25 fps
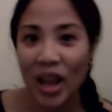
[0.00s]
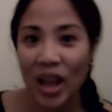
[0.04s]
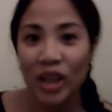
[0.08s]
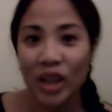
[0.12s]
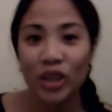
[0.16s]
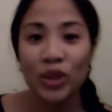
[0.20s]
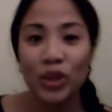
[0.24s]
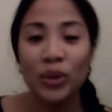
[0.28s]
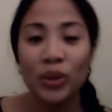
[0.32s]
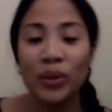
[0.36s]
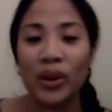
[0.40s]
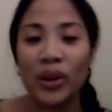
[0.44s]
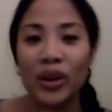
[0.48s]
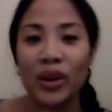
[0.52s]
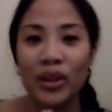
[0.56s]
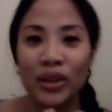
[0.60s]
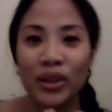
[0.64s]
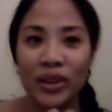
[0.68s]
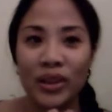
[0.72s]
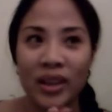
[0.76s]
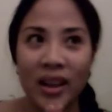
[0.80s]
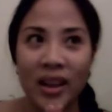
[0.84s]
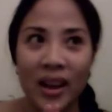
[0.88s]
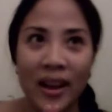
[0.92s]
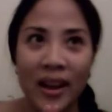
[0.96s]
you
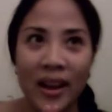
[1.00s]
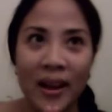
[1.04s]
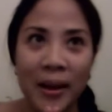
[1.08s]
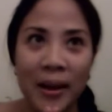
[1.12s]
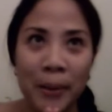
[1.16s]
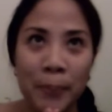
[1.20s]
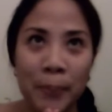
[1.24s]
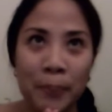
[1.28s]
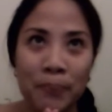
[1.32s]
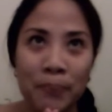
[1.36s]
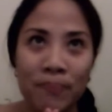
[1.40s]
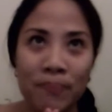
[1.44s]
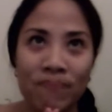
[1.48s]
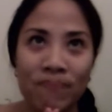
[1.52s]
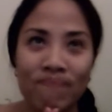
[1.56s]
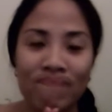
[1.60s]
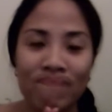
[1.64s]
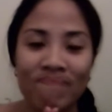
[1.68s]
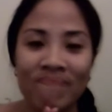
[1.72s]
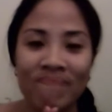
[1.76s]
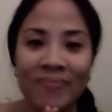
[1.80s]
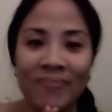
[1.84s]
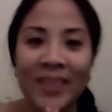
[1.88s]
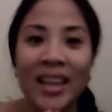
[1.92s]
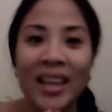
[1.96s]

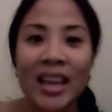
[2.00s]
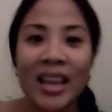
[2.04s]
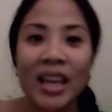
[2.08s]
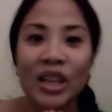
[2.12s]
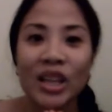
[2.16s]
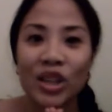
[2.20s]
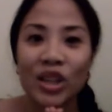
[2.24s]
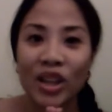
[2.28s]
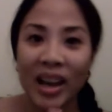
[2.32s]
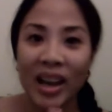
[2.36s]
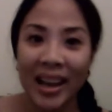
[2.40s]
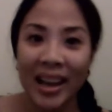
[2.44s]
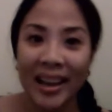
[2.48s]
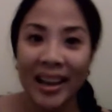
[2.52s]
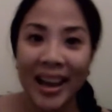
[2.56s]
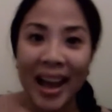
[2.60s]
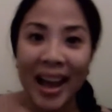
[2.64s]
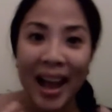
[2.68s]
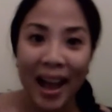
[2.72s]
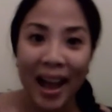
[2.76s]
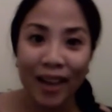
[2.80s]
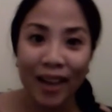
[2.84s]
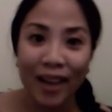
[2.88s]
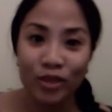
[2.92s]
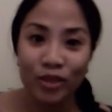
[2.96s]
kind of
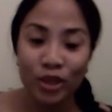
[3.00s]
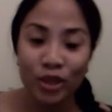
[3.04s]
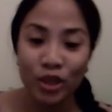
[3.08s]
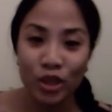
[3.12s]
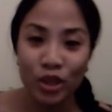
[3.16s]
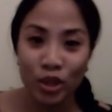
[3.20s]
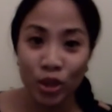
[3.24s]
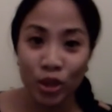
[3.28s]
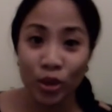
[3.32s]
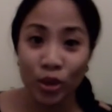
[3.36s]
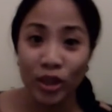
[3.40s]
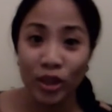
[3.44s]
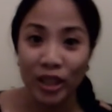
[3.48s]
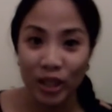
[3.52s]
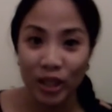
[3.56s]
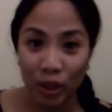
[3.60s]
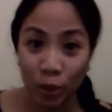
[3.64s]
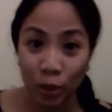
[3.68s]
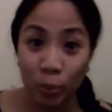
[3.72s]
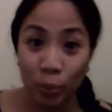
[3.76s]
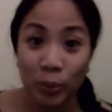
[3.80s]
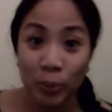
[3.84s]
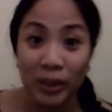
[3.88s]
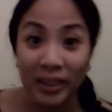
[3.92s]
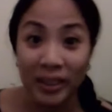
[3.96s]
have to show that
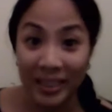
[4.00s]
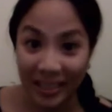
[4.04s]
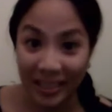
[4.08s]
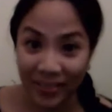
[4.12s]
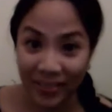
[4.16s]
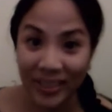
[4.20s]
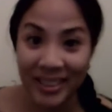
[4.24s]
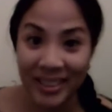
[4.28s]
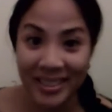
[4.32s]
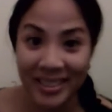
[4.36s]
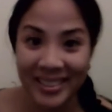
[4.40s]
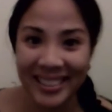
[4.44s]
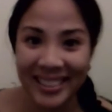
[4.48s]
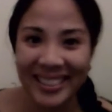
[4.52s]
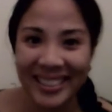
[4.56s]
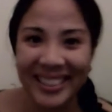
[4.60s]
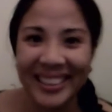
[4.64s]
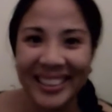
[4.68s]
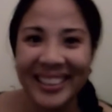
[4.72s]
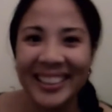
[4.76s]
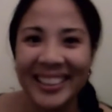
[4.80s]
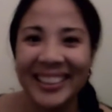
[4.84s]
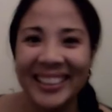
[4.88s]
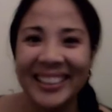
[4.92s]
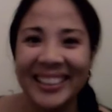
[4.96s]
you believe
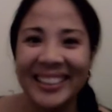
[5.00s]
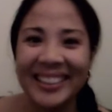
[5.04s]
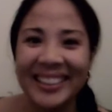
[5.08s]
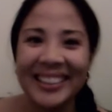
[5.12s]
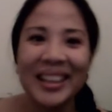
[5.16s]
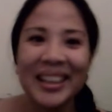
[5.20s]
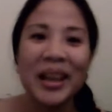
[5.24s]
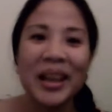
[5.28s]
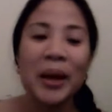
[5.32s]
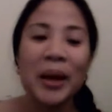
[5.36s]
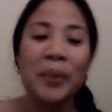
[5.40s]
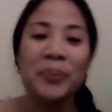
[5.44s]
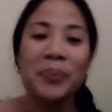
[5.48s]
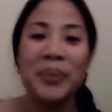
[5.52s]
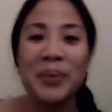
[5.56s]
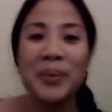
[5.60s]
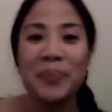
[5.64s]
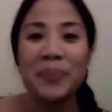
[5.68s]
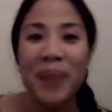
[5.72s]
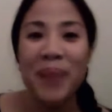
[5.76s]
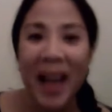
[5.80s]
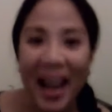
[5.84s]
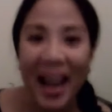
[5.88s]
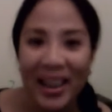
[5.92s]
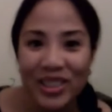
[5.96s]
it. Be
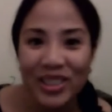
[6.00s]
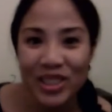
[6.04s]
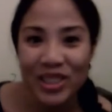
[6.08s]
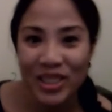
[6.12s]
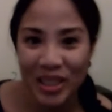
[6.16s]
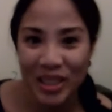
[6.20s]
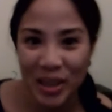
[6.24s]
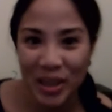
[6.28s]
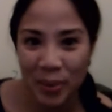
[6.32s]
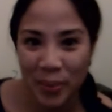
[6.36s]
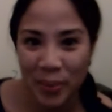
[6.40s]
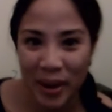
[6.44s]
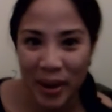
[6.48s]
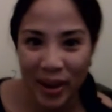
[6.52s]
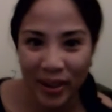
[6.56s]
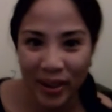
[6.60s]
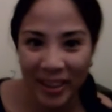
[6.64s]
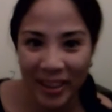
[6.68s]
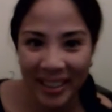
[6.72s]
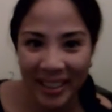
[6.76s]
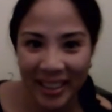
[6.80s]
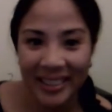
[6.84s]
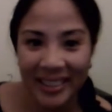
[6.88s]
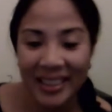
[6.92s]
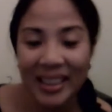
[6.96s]
passionate about
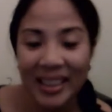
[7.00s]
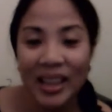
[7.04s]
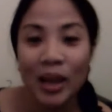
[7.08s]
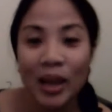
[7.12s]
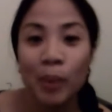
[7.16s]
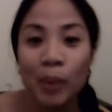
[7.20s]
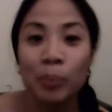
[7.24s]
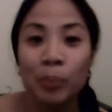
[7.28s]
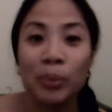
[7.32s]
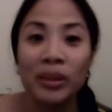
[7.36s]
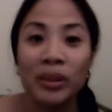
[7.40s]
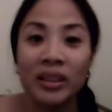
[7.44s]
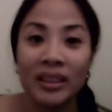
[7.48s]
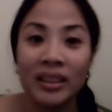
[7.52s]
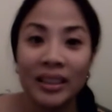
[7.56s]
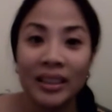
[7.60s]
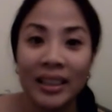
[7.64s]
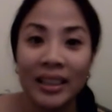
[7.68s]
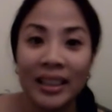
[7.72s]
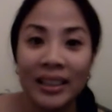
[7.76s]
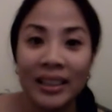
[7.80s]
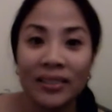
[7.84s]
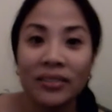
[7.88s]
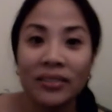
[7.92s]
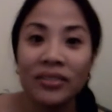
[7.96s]
it.
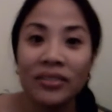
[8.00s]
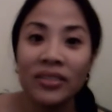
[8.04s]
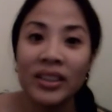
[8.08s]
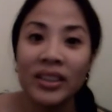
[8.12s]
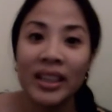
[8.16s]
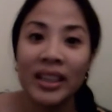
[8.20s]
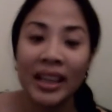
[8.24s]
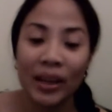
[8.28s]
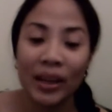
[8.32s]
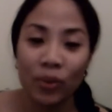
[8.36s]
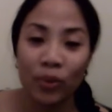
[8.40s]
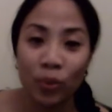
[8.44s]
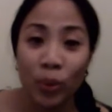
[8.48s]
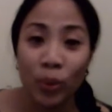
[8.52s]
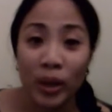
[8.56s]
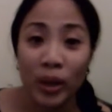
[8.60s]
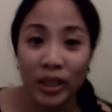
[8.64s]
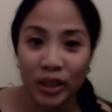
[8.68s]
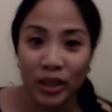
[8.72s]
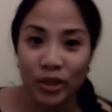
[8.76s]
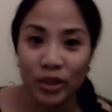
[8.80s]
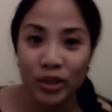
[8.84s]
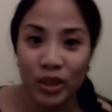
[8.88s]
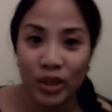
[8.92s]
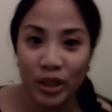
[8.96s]
Believe in what
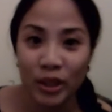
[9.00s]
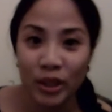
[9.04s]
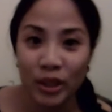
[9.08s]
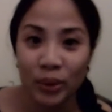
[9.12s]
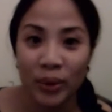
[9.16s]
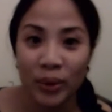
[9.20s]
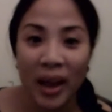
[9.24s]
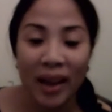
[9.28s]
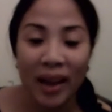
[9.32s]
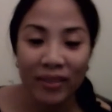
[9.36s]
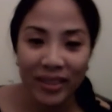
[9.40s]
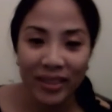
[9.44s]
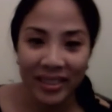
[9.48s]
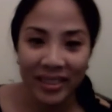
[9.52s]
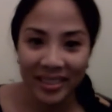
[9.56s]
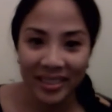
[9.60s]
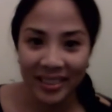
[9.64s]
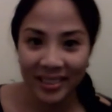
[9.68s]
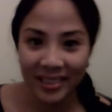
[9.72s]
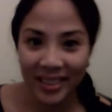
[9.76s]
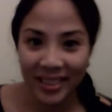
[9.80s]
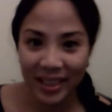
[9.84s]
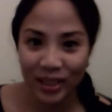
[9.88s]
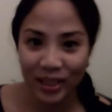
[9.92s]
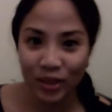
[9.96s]
you do.
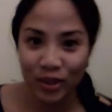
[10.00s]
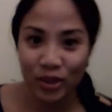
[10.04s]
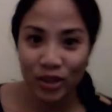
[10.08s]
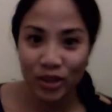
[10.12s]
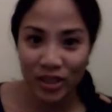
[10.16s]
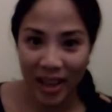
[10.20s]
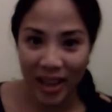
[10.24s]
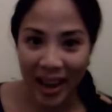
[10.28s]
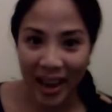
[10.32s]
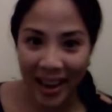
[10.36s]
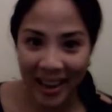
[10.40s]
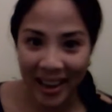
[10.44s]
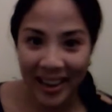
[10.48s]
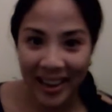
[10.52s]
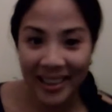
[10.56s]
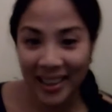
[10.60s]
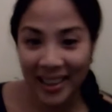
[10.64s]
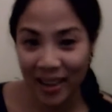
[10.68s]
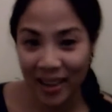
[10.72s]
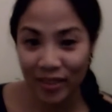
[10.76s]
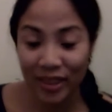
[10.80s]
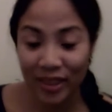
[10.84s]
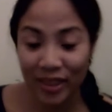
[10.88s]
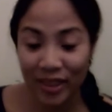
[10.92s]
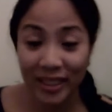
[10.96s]
Everything that you say and
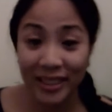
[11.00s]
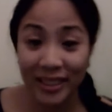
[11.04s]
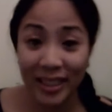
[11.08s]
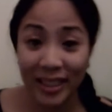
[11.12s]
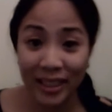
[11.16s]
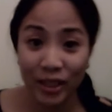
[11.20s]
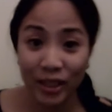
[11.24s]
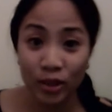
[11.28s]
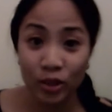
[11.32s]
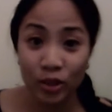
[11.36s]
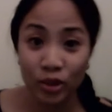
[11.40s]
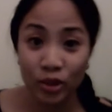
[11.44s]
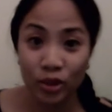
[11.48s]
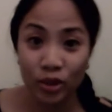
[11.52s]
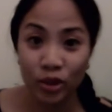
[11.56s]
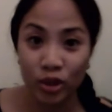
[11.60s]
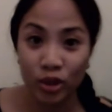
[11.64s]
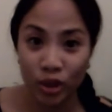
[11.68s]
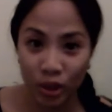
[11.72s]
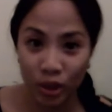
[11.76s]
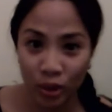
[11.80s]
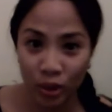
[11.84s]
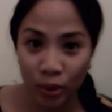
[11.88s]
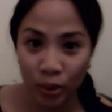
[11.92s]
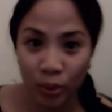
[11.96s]
everything that you
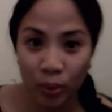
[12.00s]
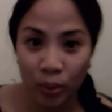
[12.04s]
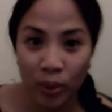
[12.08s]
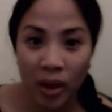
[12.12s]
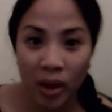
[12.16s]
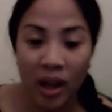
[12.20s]
do,